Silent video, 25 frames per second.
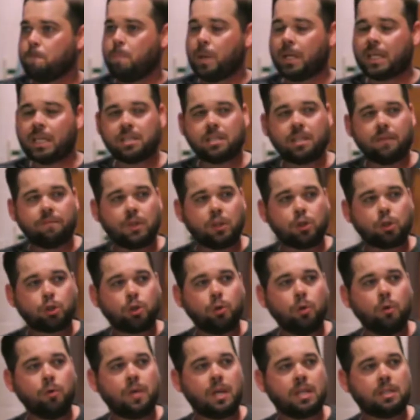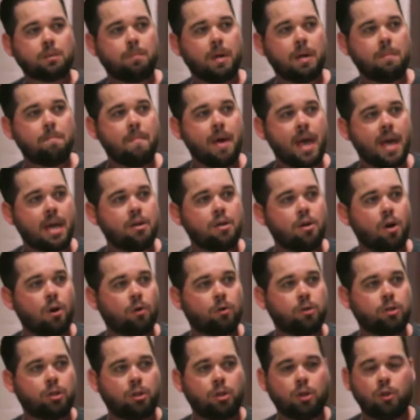Because if the truth has been made
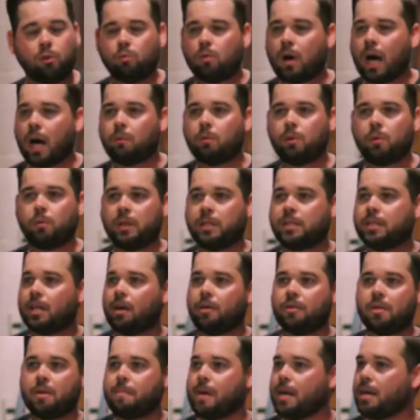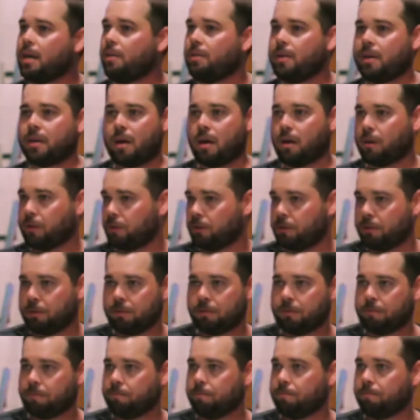known to you, why would we tell them anything else?
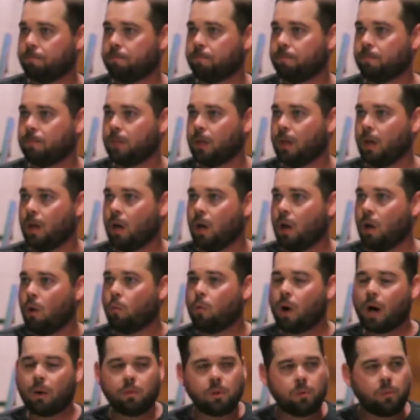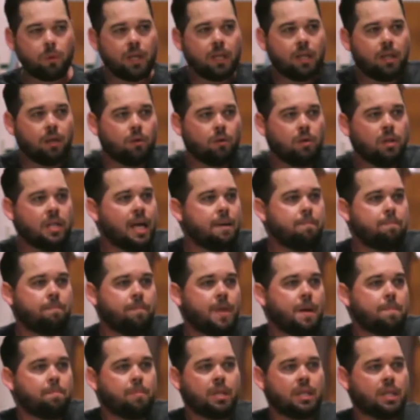Why would we
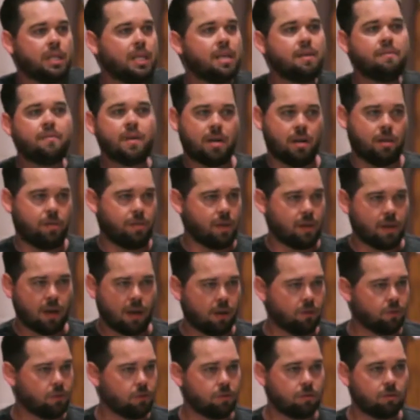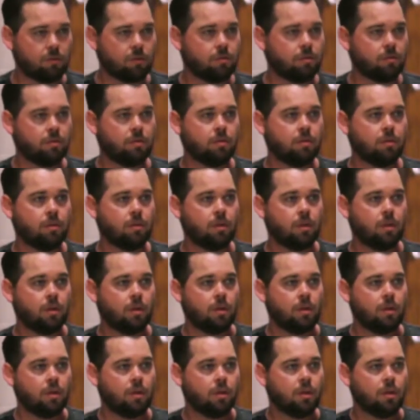let them believe anything else?
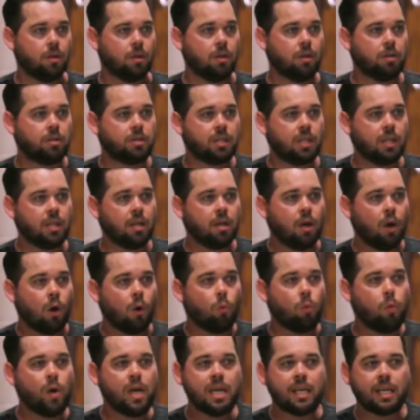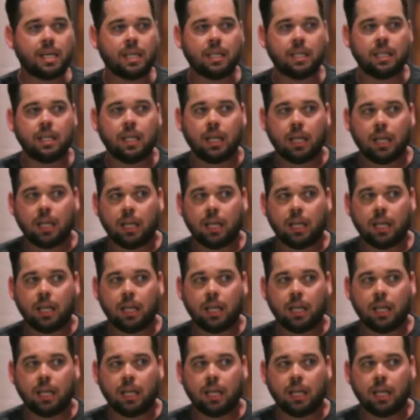You see, we can